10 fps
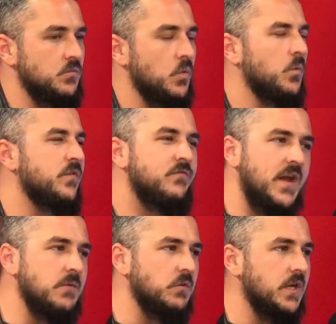We're with
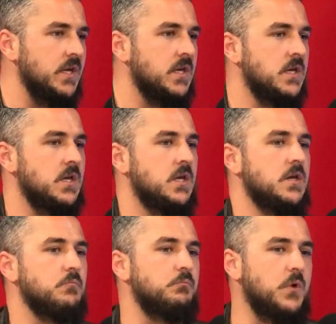family,
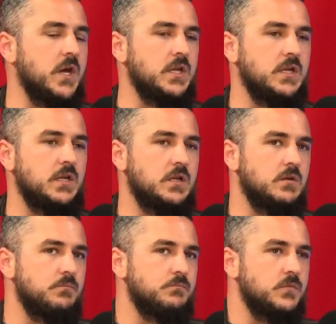but
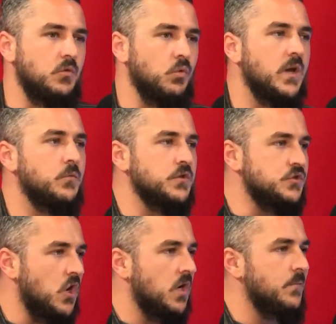we're able to
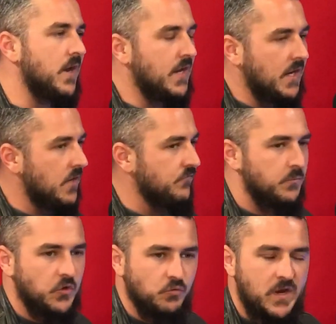talk about, and I come from
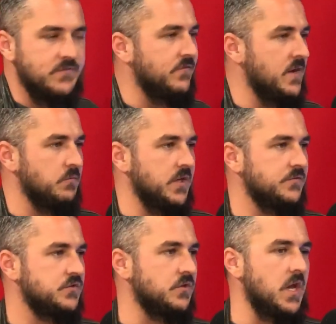a great family.
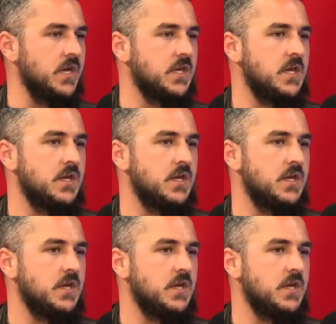So like,